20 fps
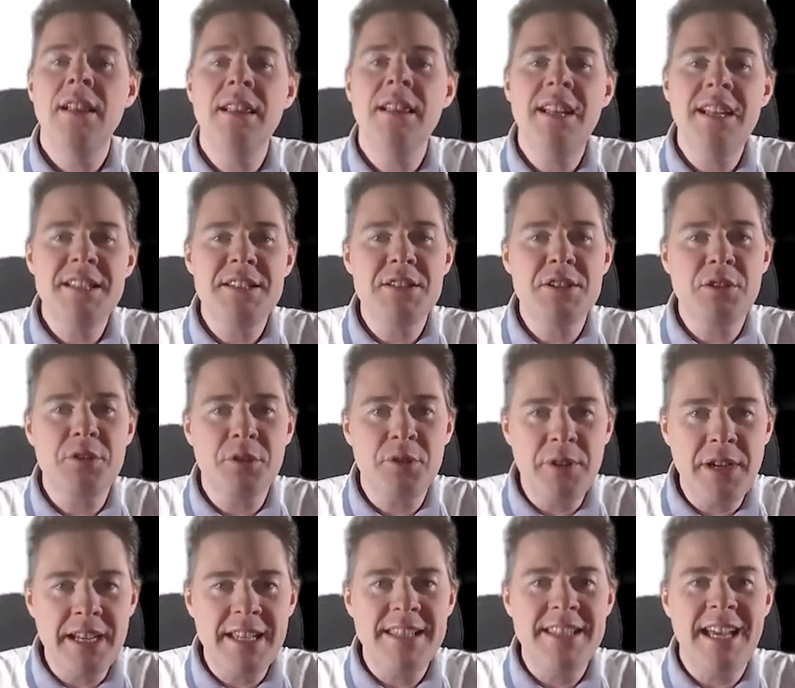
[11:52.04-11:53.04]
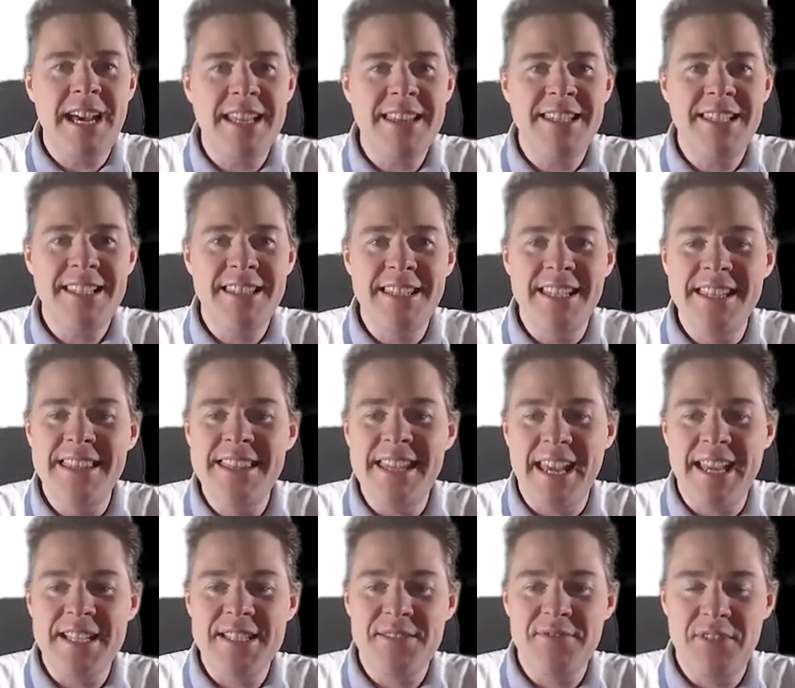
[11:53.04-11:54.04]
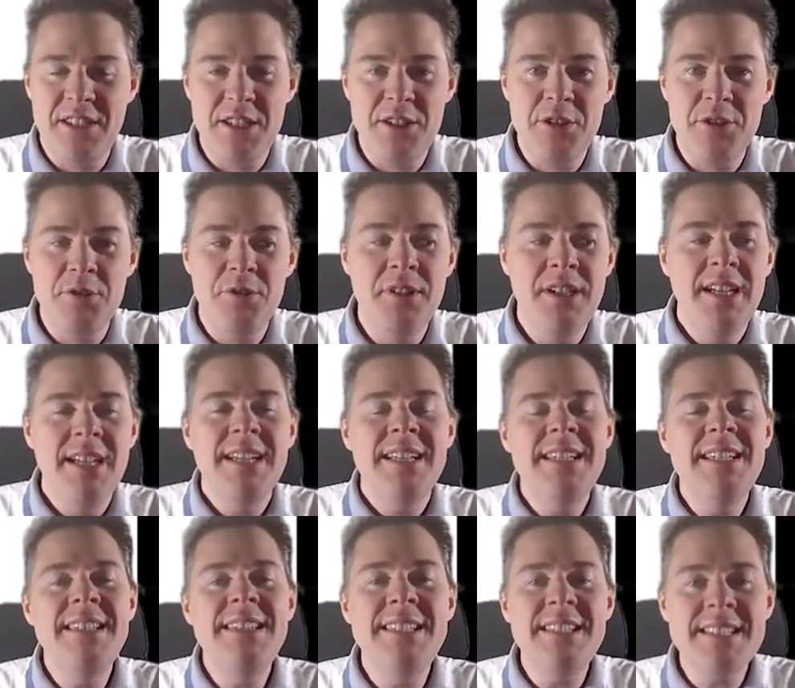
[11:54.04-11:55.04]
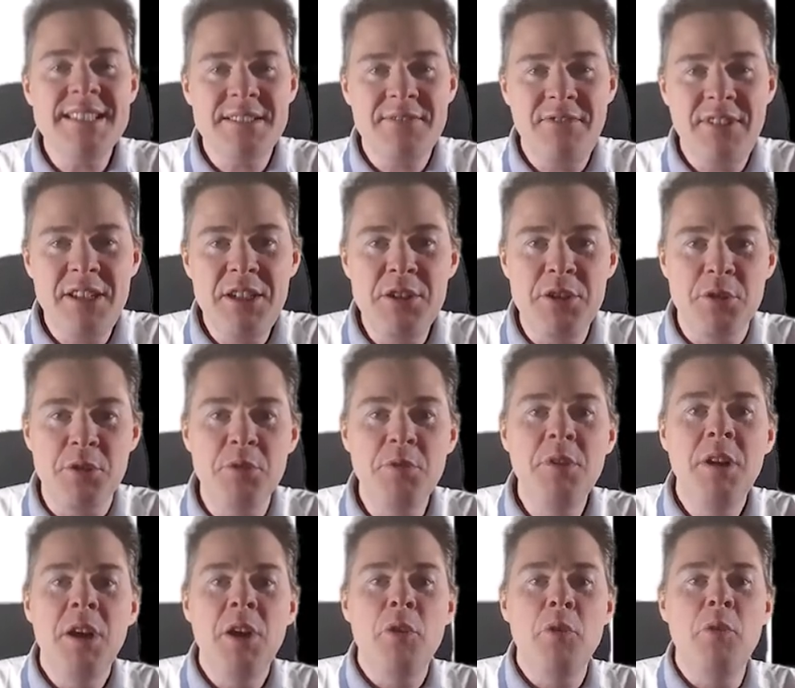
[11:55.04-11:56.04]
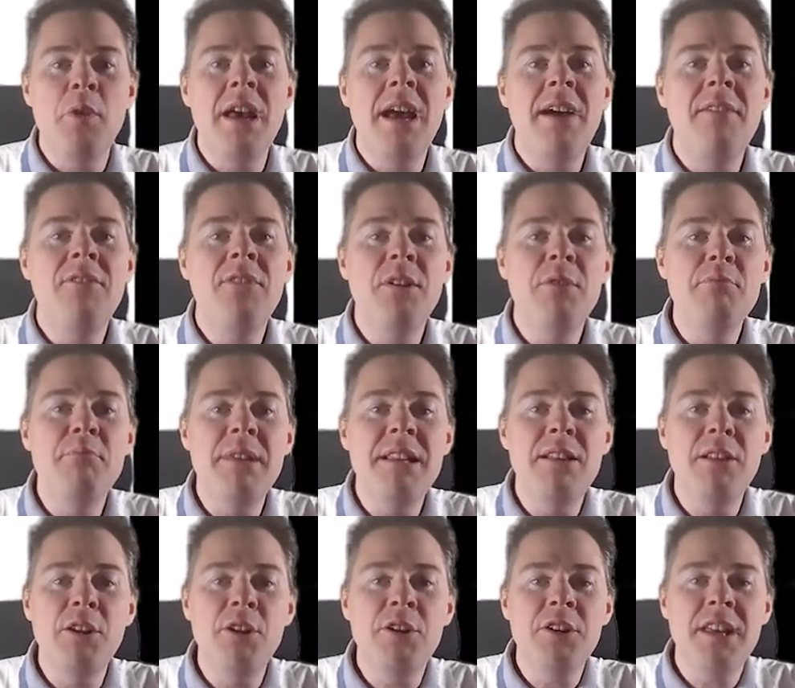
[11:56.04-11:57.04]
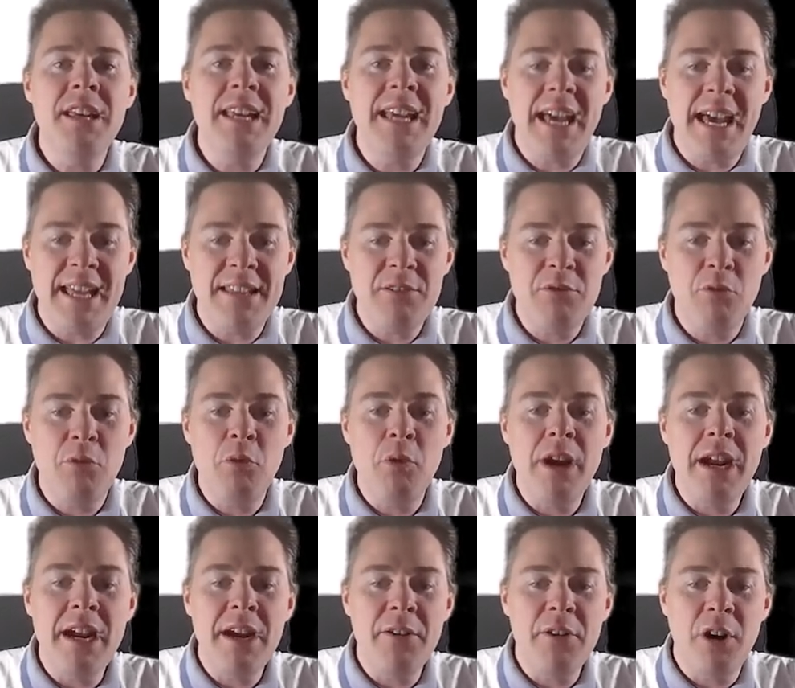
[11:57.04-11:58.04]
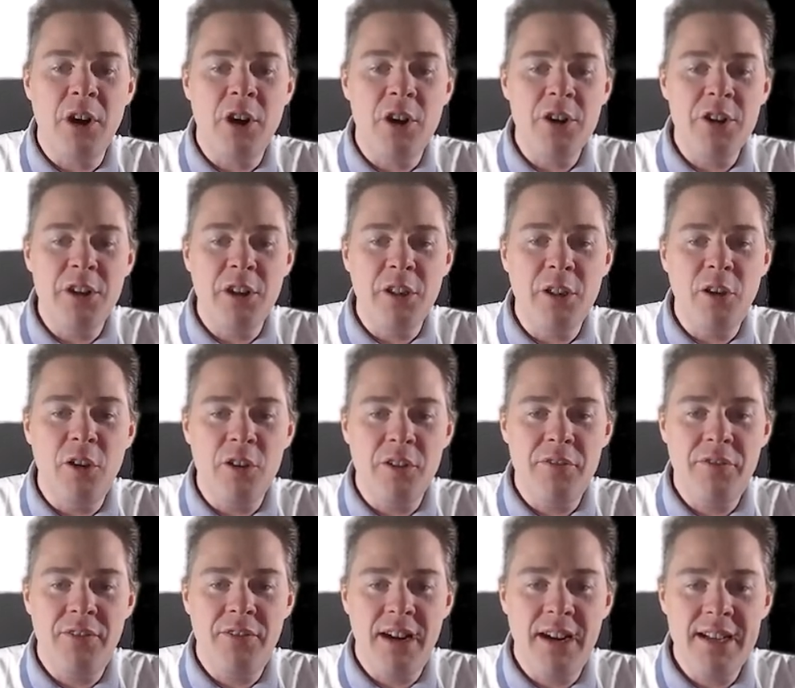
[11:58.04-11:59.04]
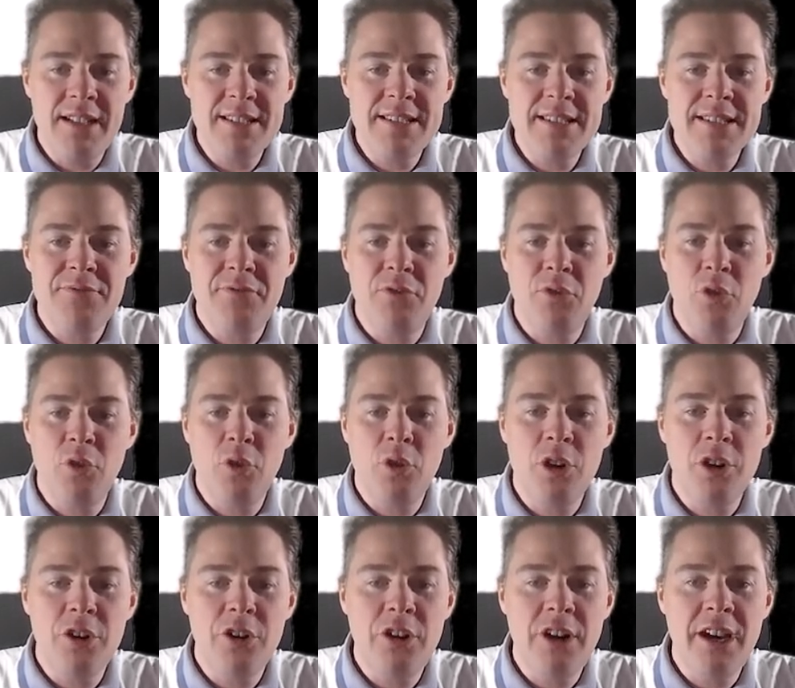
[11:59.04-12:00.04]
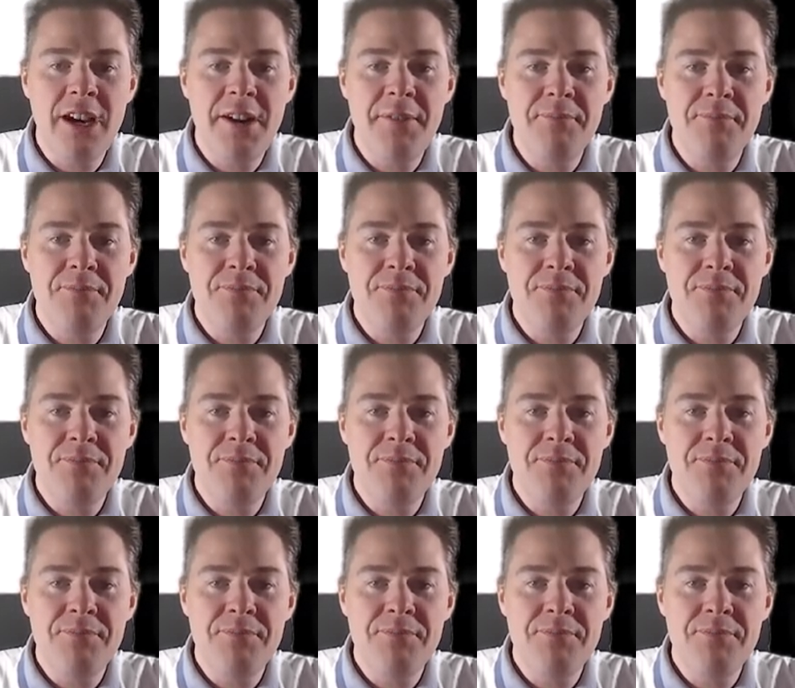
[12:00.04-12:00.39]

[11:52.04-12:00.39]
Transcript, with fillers: Let's correct that in the next video. In this video, we have been looking at where are the log files for uh,